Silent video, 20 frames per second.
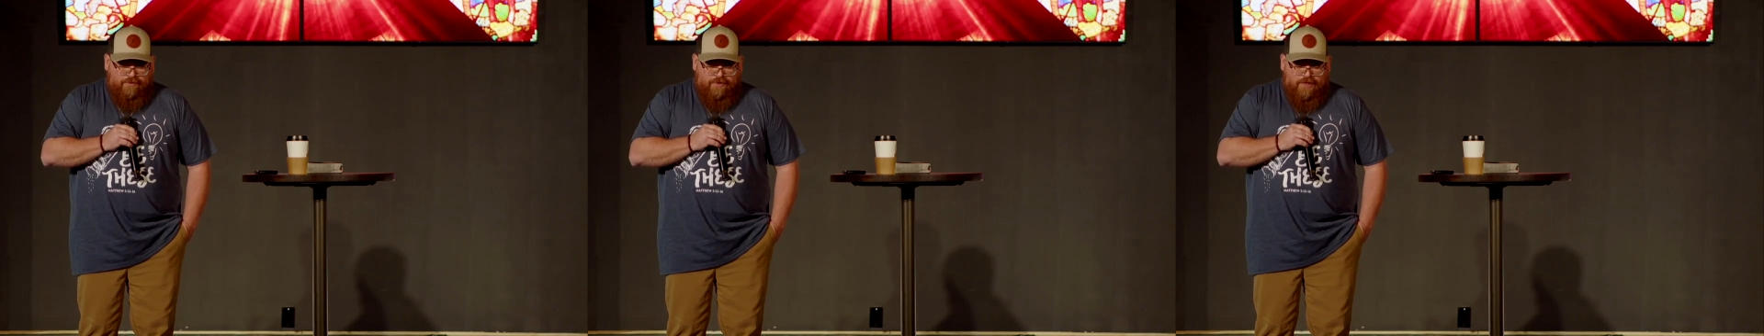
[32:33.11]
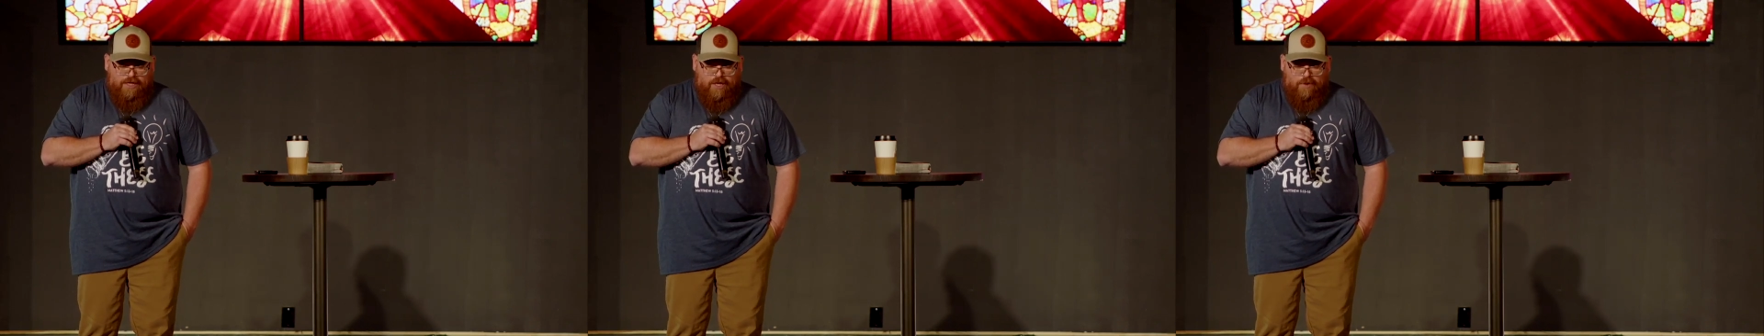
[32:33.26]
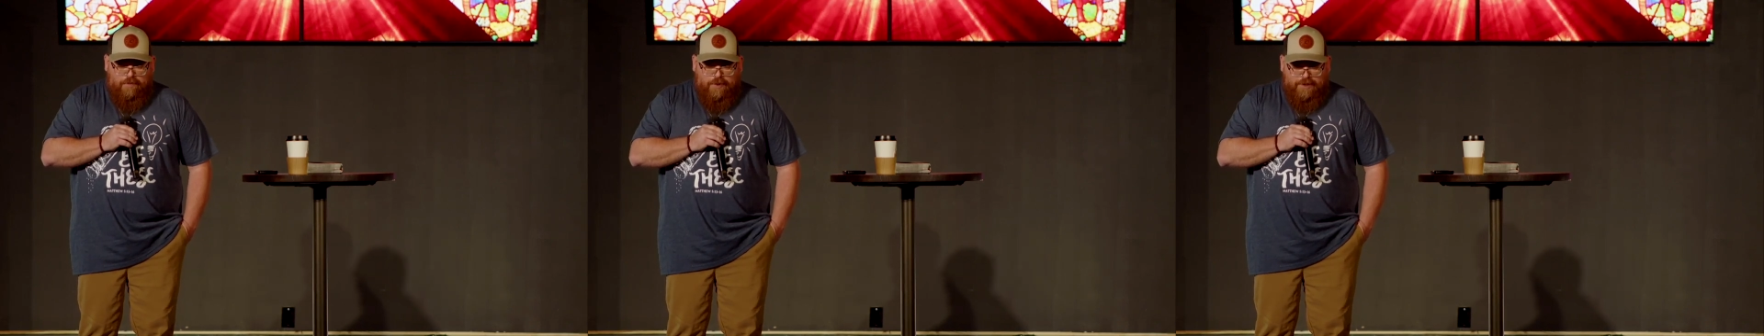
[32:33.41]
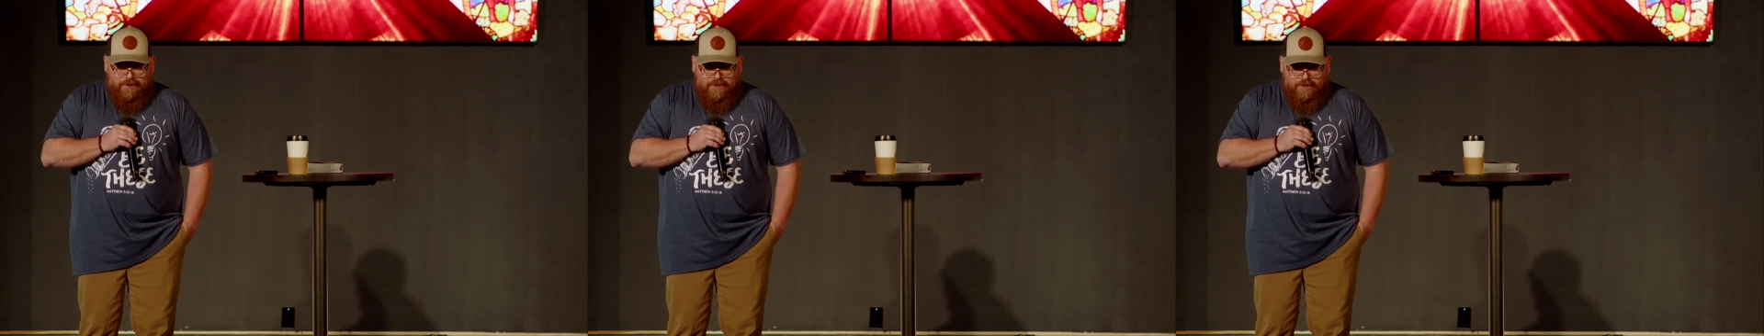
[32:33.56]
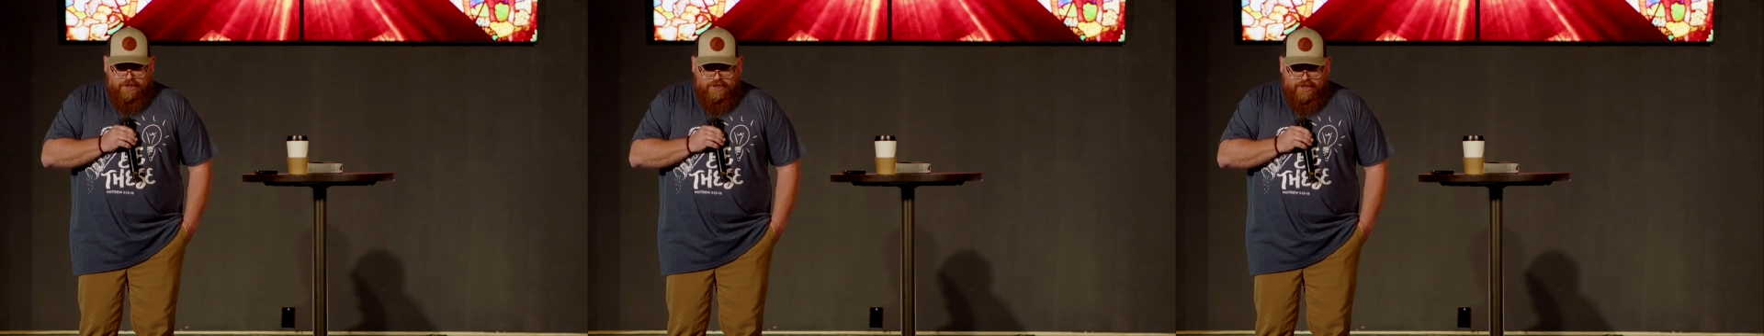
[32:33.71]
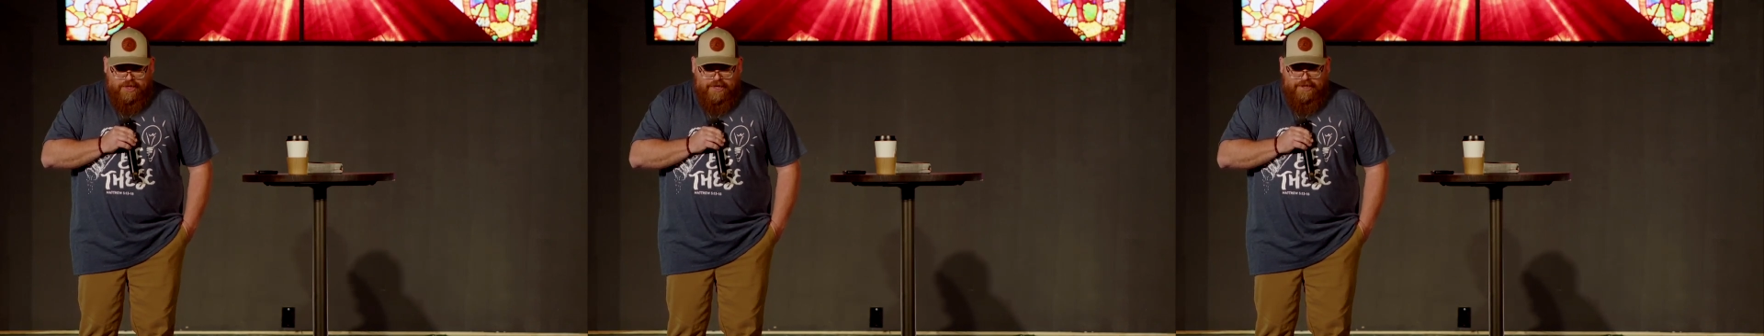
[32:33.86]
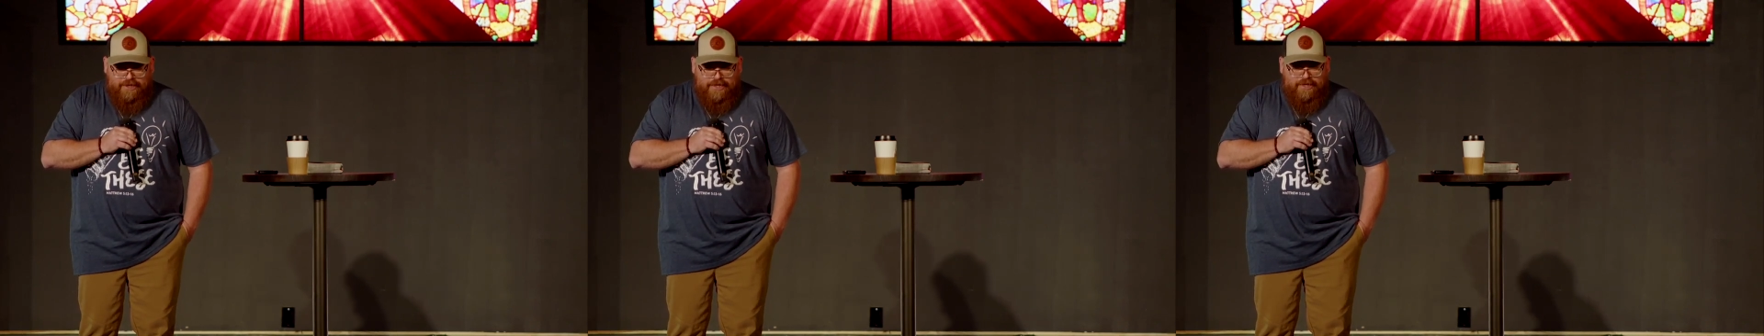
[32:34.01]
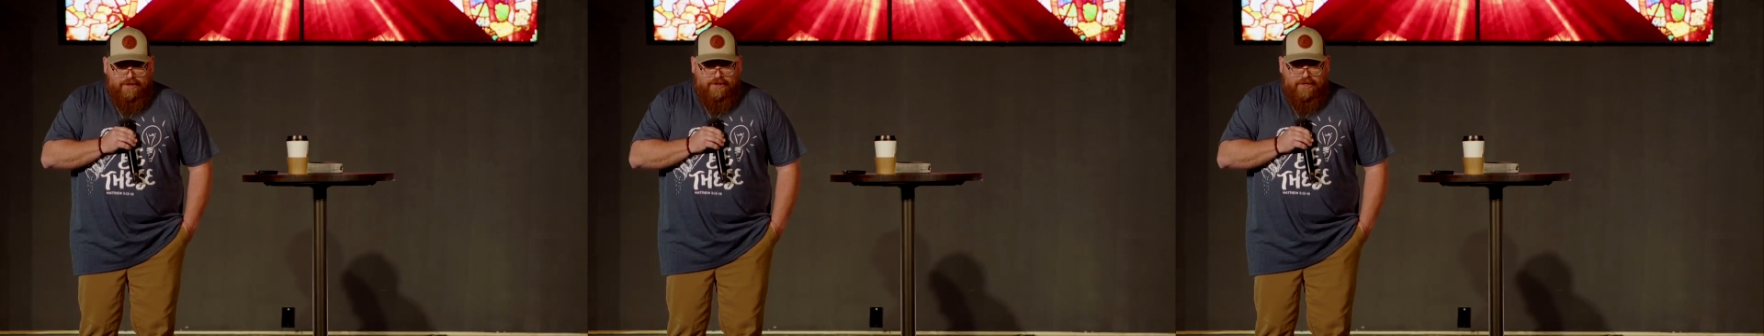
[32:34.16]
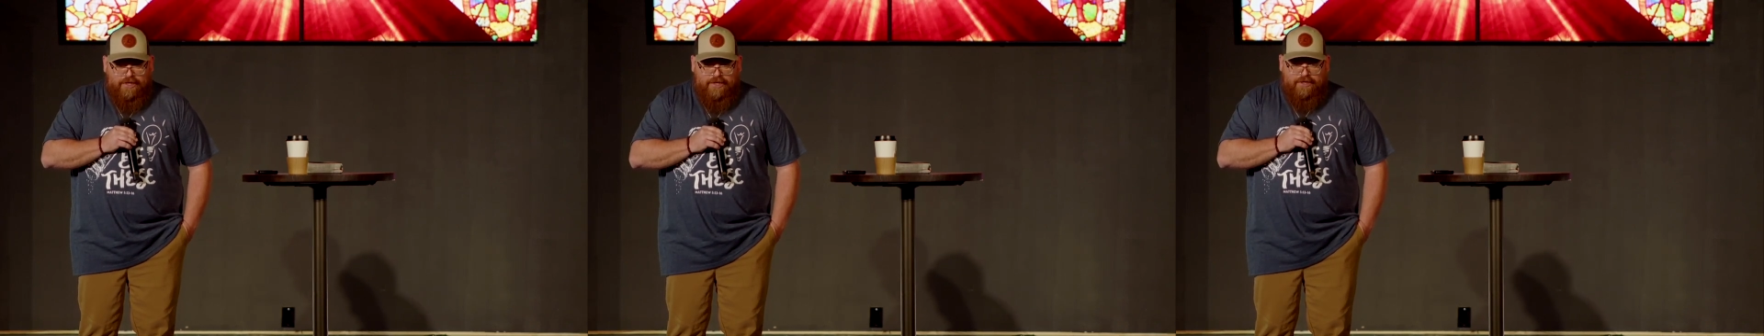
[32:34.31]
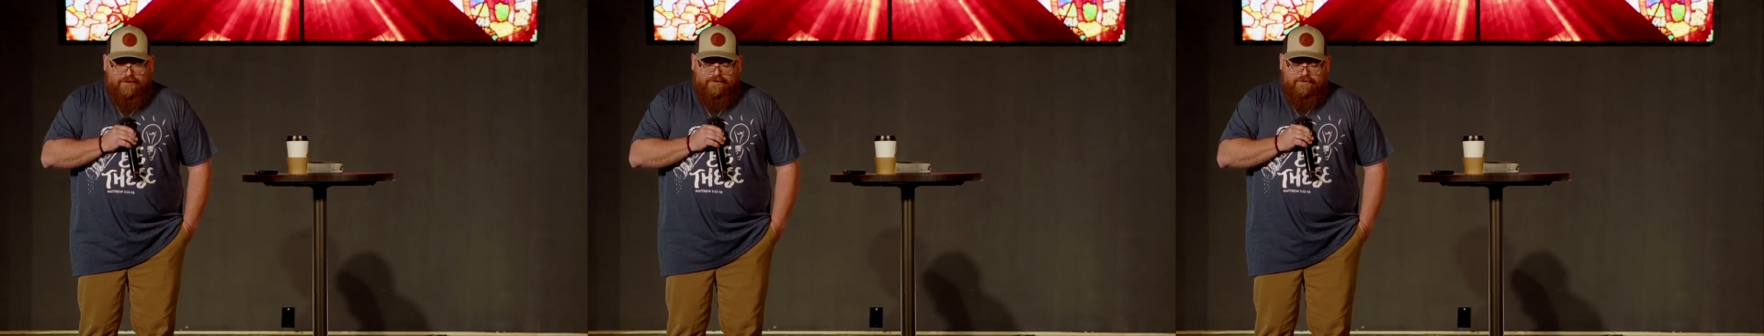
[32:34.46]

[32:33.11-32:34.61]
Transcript: Help us to shine that light.